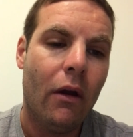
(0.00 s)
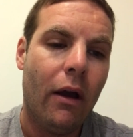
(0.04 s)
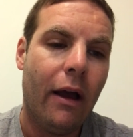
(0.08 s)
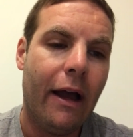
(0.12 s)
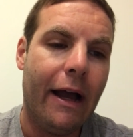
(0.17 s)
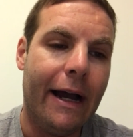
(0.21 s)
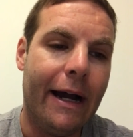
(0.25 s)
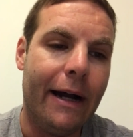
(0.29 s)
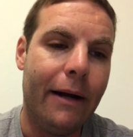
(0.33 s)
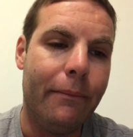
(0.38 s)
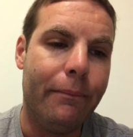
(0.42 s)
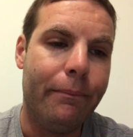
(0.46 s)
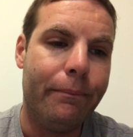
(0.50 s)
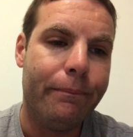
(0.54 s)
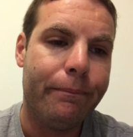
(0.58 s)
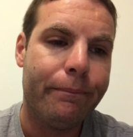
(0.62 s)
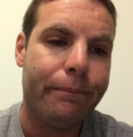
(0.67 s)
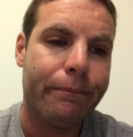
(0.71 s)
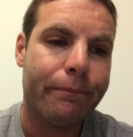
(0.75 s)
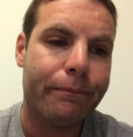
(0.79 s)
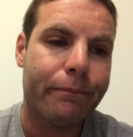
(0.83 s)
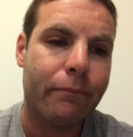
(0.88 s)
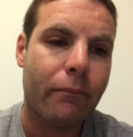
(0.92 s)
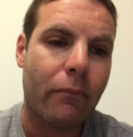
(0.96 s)

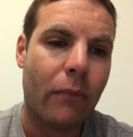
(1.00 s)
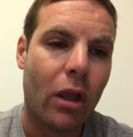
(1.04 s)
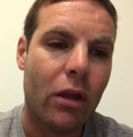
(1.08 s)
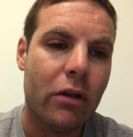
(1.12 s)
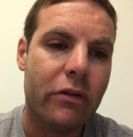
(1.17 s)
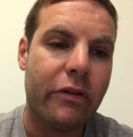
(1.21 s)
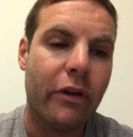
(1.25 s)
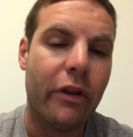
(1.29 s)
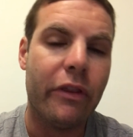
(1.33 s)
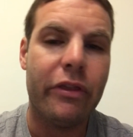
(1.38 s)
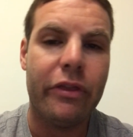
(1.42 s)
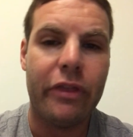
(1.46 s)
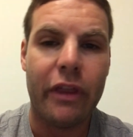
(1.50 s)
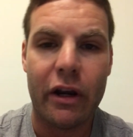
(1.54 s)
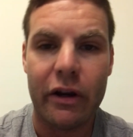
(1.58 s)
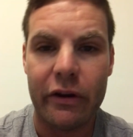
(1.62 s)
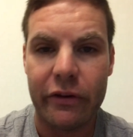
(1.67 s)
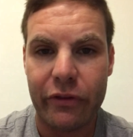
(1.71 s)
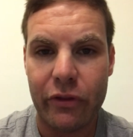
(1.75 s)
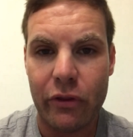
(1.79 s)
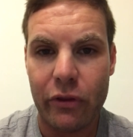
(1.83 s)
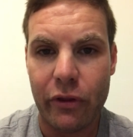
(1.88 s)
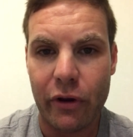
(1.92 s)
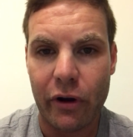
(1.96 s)
So there
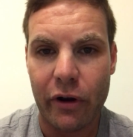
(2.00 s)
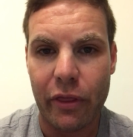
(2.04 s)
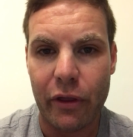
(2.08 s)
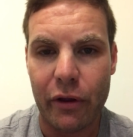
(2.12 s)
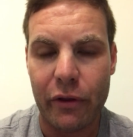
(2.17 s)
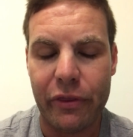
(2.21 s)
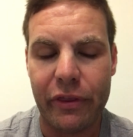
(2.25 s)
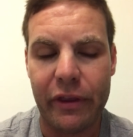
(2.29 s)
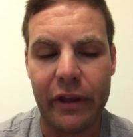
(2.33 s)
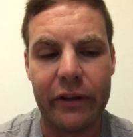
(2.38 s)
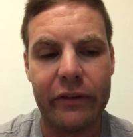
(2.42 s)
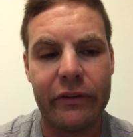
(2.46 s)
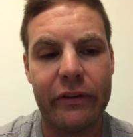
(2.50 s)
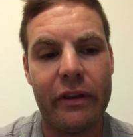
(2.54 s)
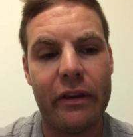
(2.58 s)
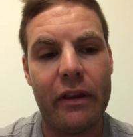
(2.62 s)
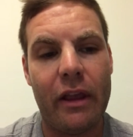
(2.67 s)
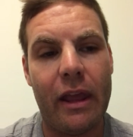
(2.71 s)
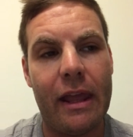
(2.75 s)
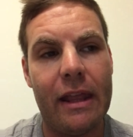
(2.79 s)
are those things.